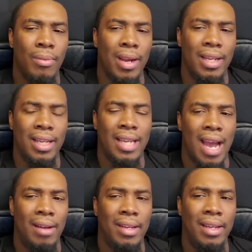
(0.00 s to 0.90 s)
In the
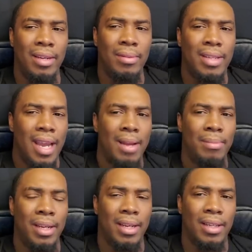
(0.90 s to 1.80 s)
county, you damn
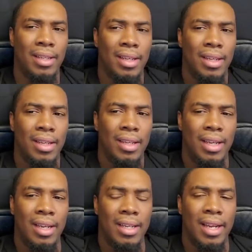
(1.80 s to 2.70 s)
near
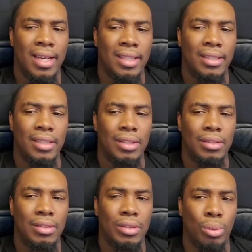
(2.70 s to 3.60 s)
in there
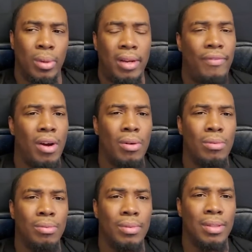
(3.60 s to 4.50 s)

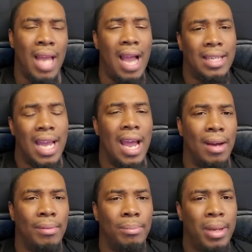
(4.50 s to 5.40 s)
24
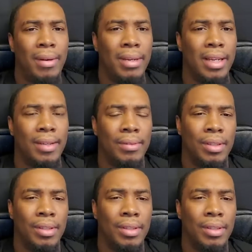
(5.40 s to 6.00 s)
lockdown, period.